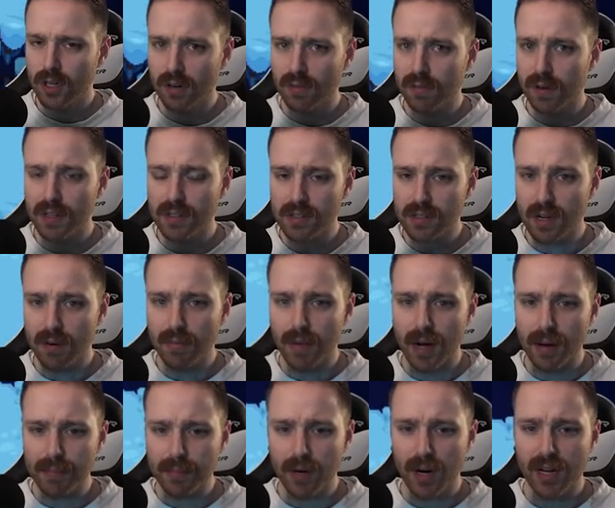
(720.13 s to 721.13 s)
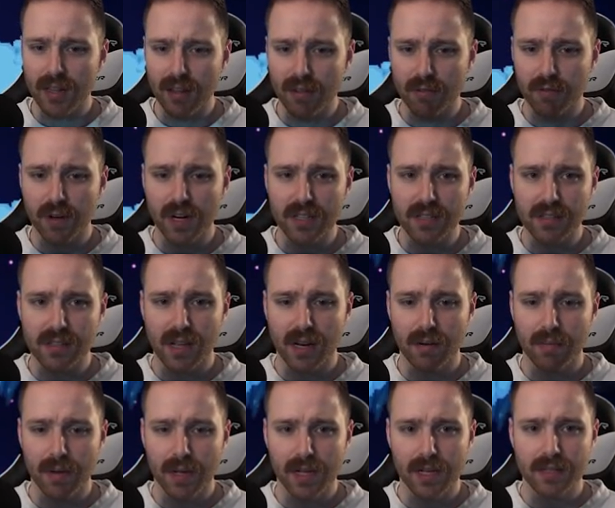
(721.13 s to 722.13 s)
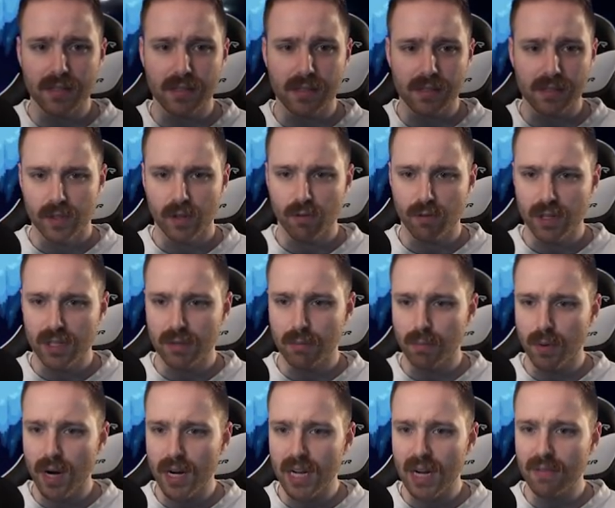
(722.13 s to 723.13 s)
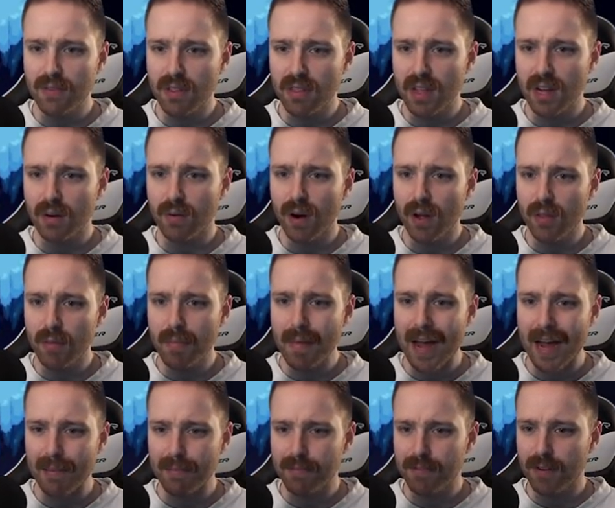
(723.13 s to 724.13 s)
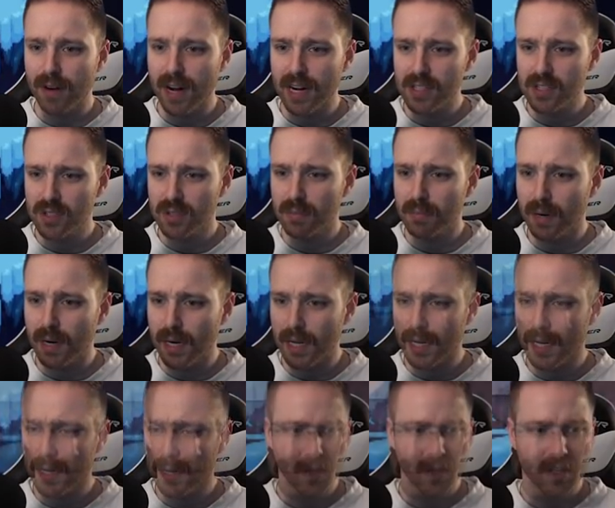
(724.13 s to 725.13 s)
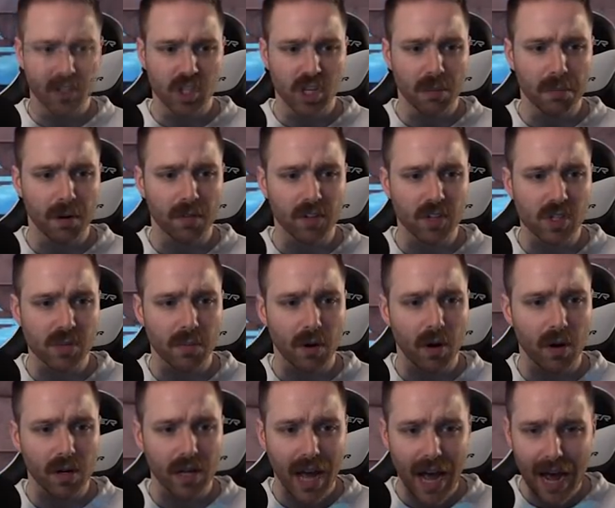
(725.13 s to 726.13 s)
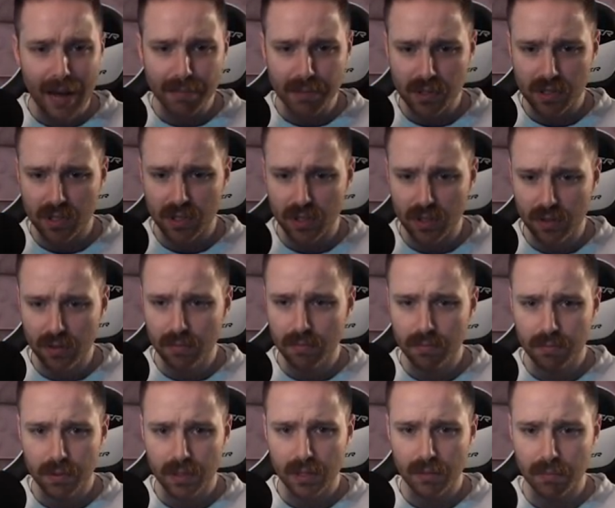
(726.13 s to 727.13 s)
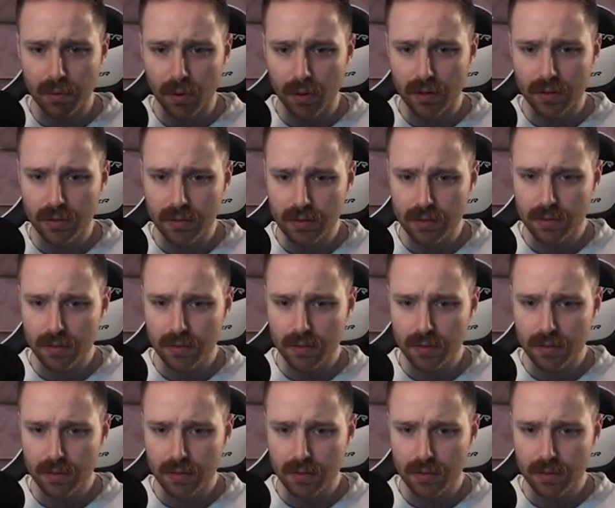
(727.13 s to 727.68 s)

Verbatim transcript: to find some upgrade that freezes enemies. Don't forget to break everything around the map for extra money. You can jump over small gaps, too. Pretty important.